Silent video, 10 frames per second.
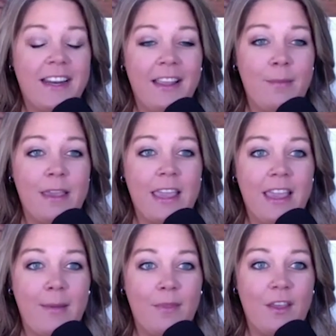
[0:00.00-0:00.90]
and
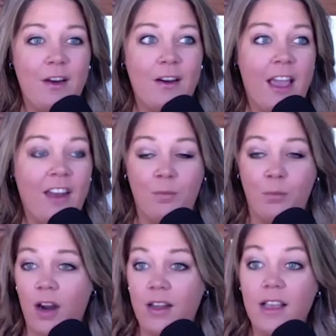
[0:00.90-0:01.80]
became their head of
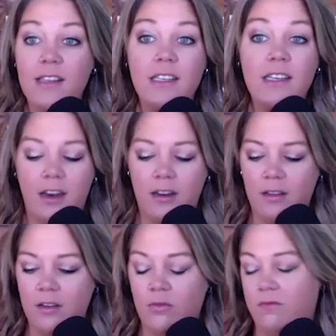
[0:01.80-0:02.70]
broadcasting, head
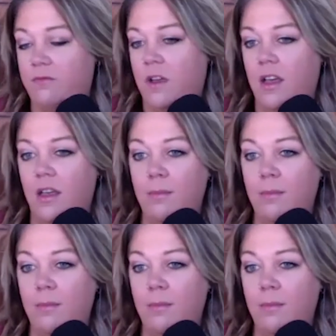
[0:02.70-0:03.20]
of uh,